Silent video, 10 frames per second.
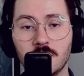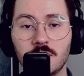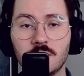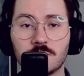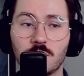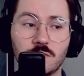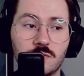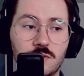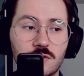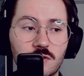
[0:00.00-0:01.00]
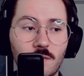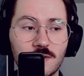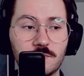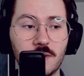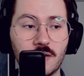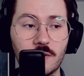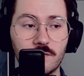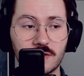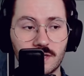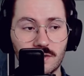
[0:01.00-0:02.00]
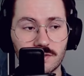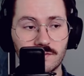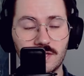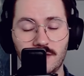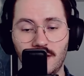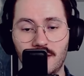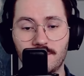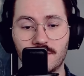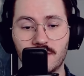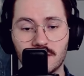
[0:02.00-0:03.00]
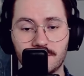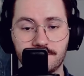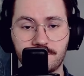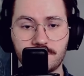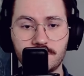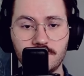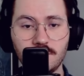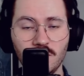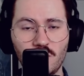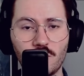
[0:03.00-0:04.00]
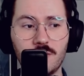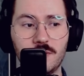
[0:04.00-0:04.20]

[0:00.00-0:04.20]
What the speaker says: just produces so much mana over the course of the game that you can